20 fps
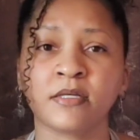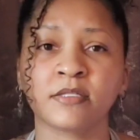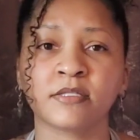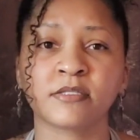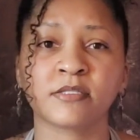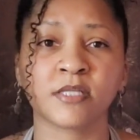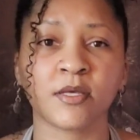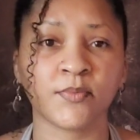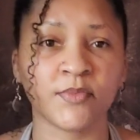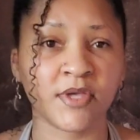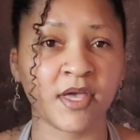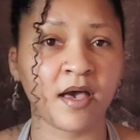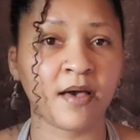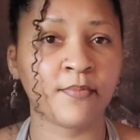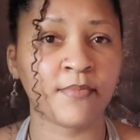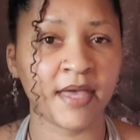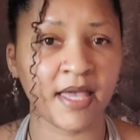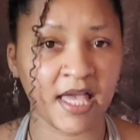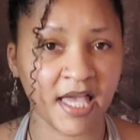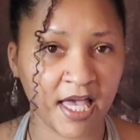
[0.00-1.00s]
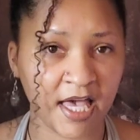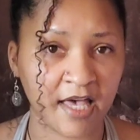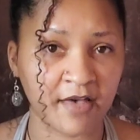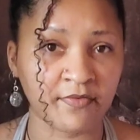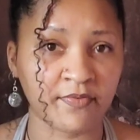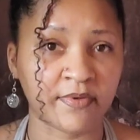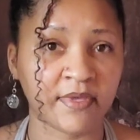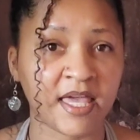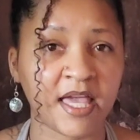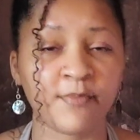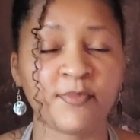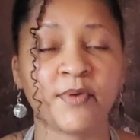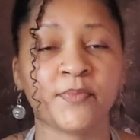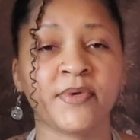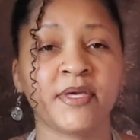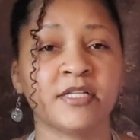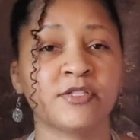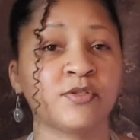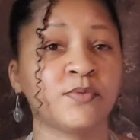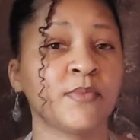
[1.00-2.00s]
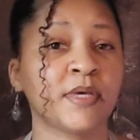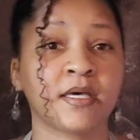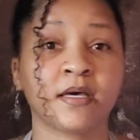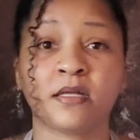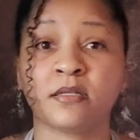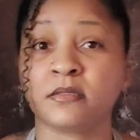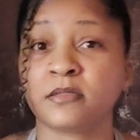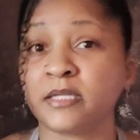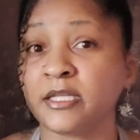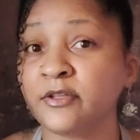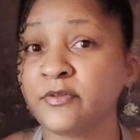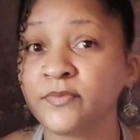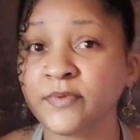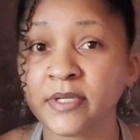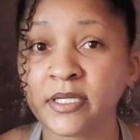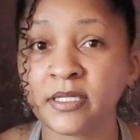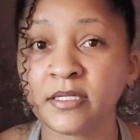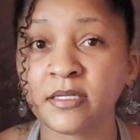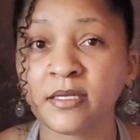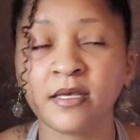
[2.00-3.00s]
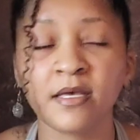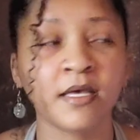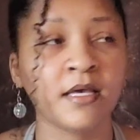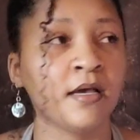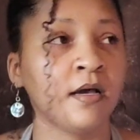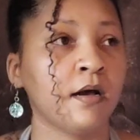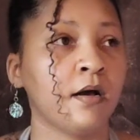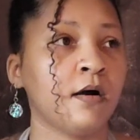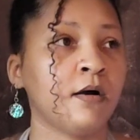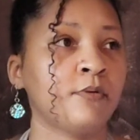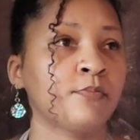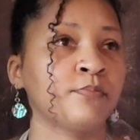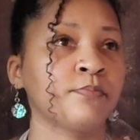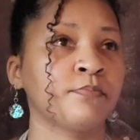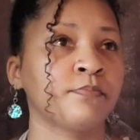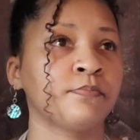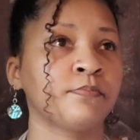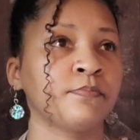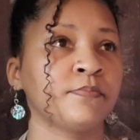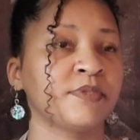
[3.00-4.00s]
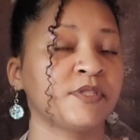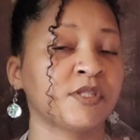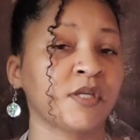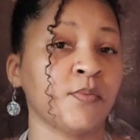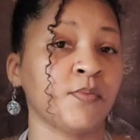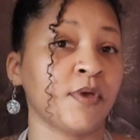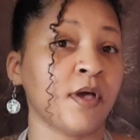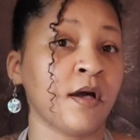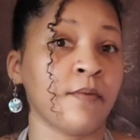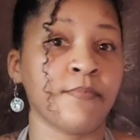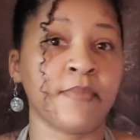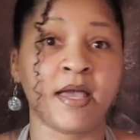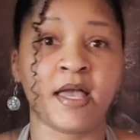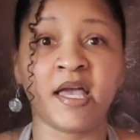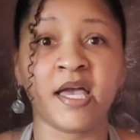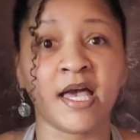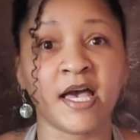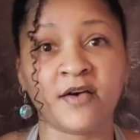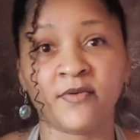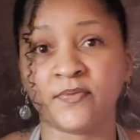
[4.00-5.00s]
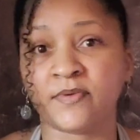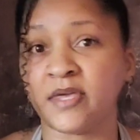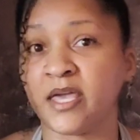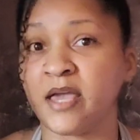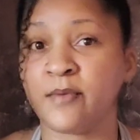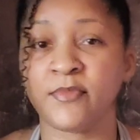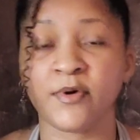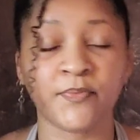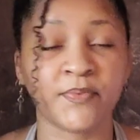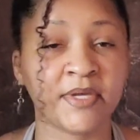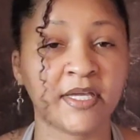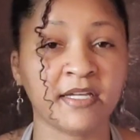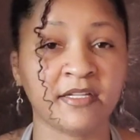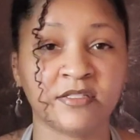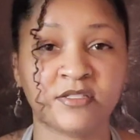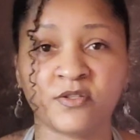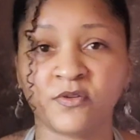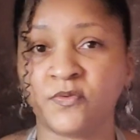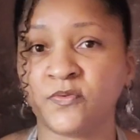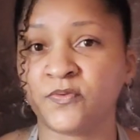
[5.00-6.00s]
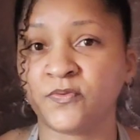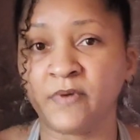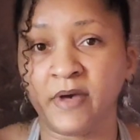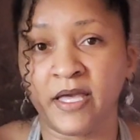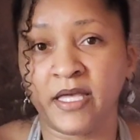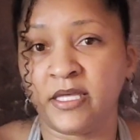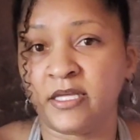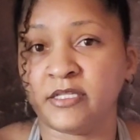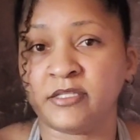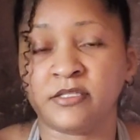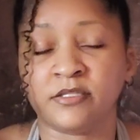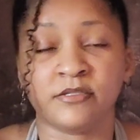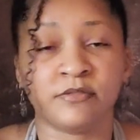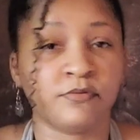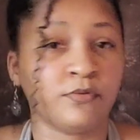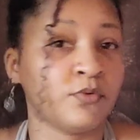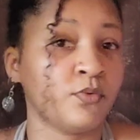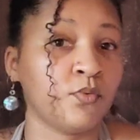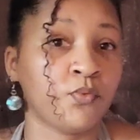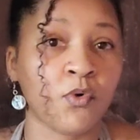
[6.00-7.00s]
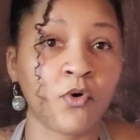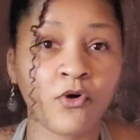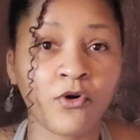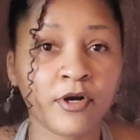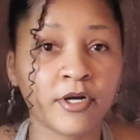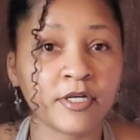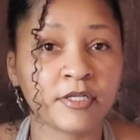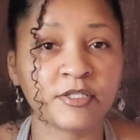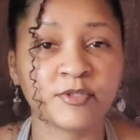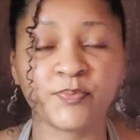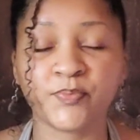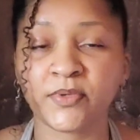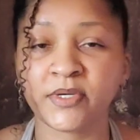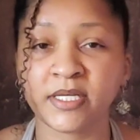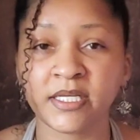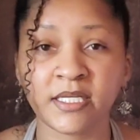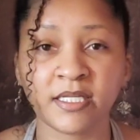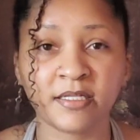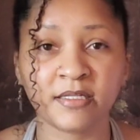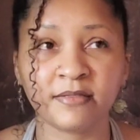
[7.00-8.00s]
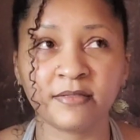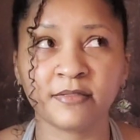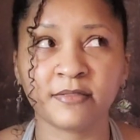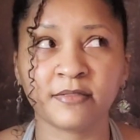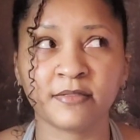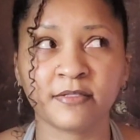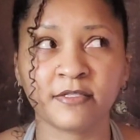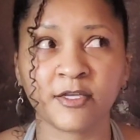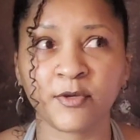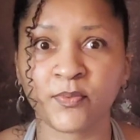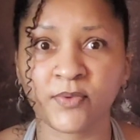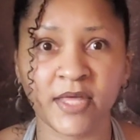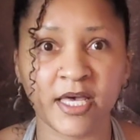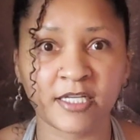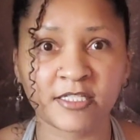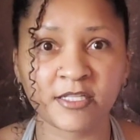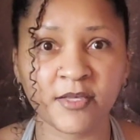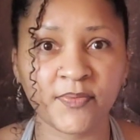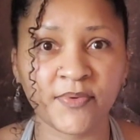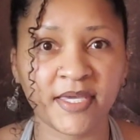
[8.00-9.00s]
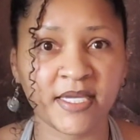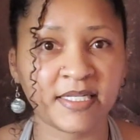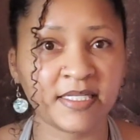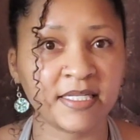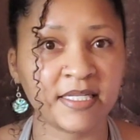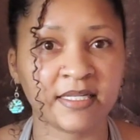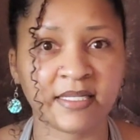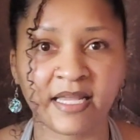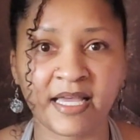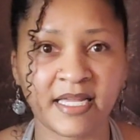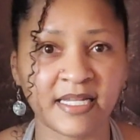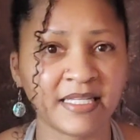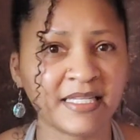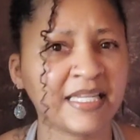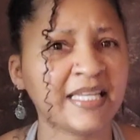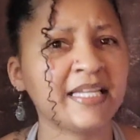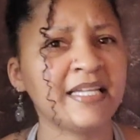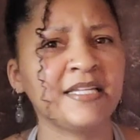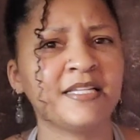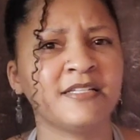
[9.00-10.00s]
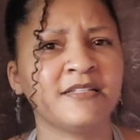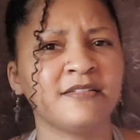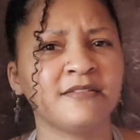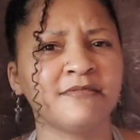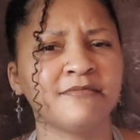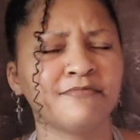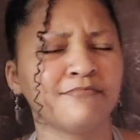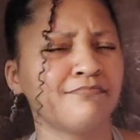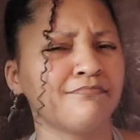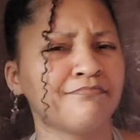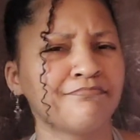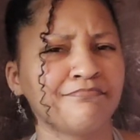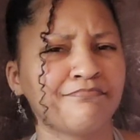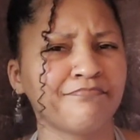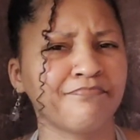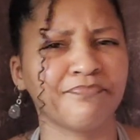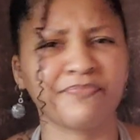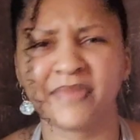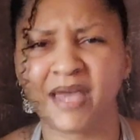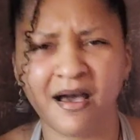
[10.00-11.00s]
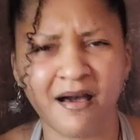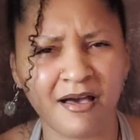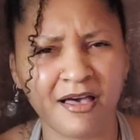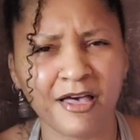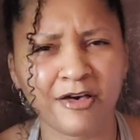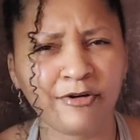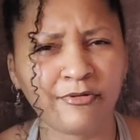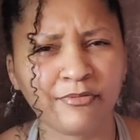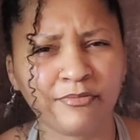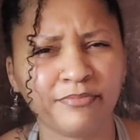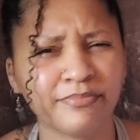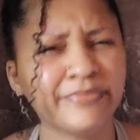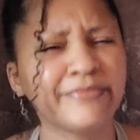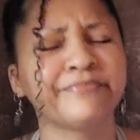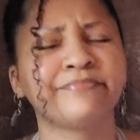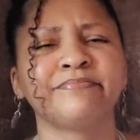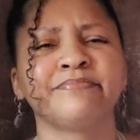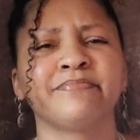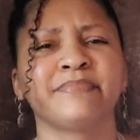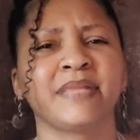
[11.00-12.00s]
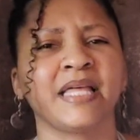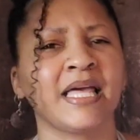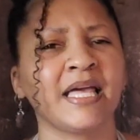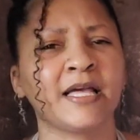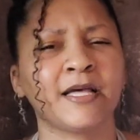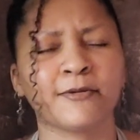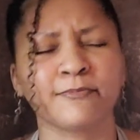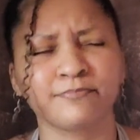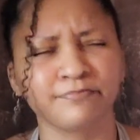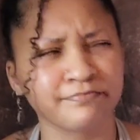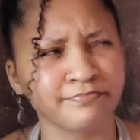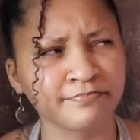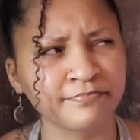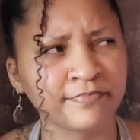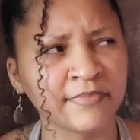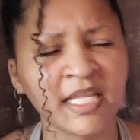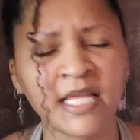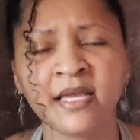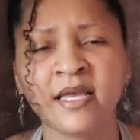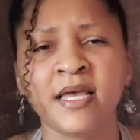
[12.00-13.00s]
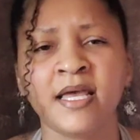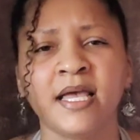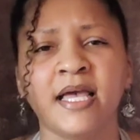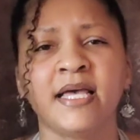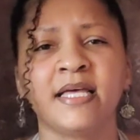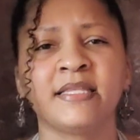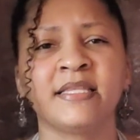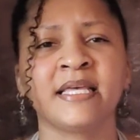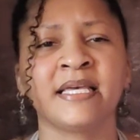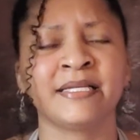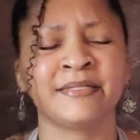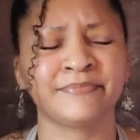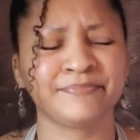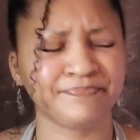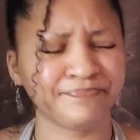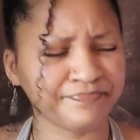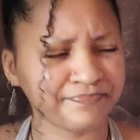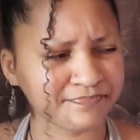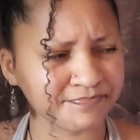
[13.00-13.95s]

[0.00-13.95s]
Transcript: of y'all may have came up here to make a living. Some of y'all may have came up here to fight in wars, but the blacks up here did not need y'all help. Like, and then